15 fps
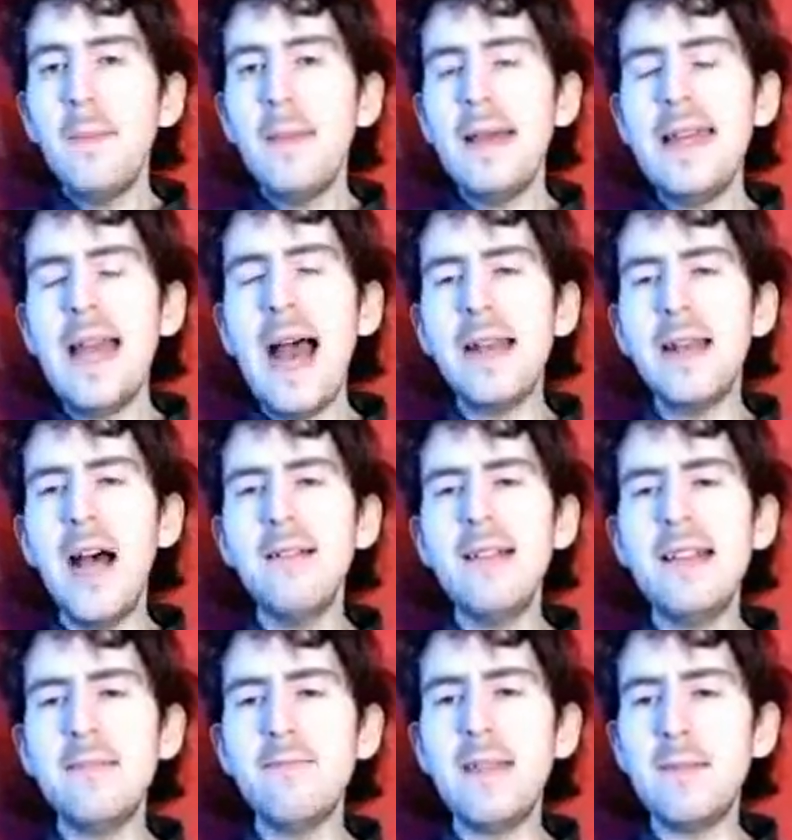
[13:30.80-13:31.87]
I mean, yeah, I know
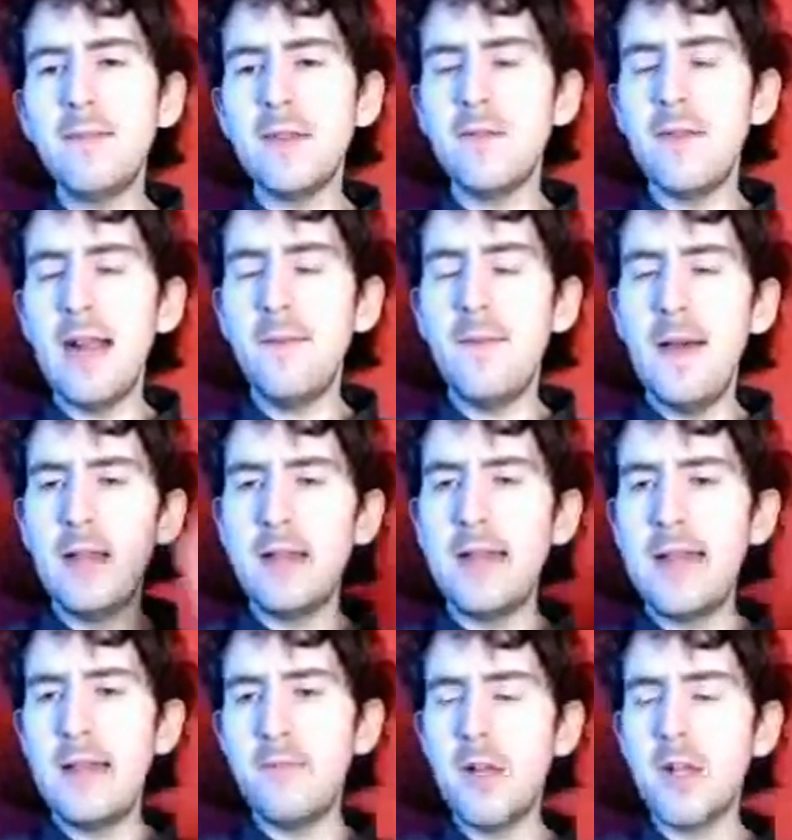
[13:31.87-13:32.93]
this was
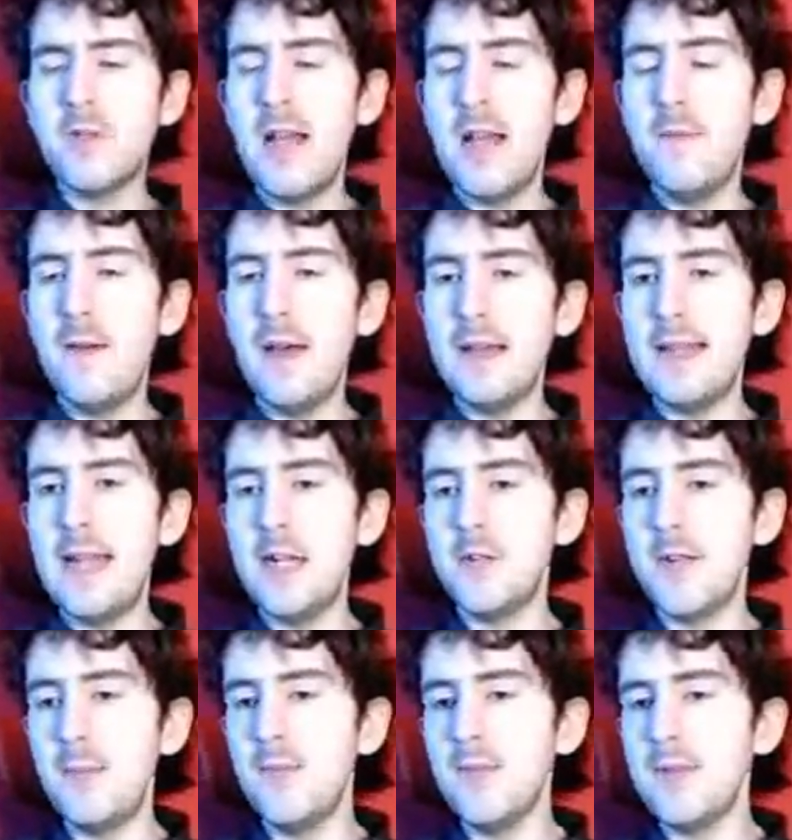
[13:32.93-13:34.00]
21st
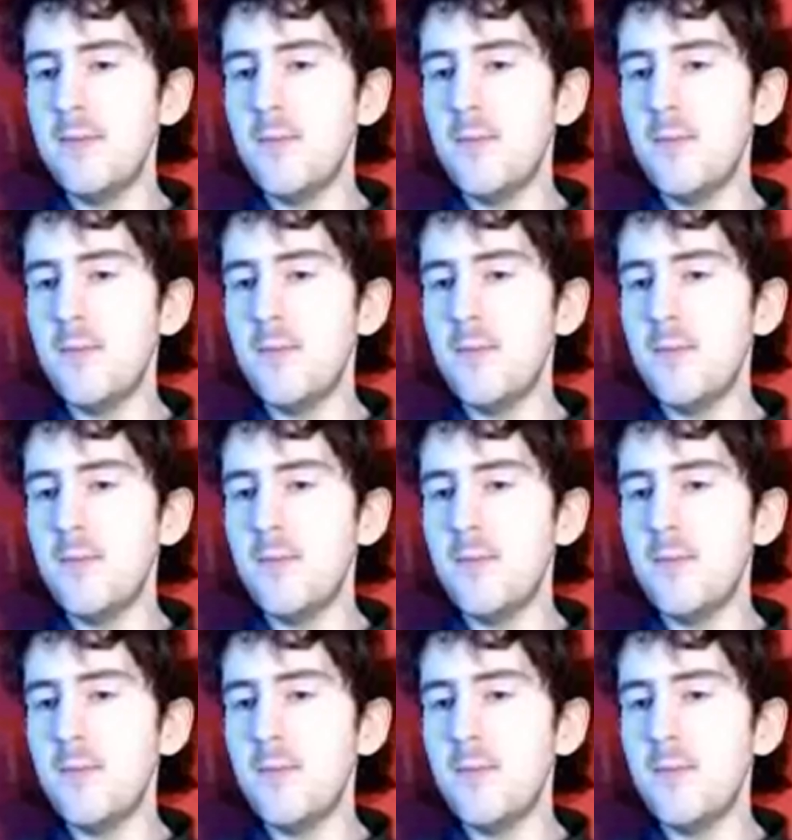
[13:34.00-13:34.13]
century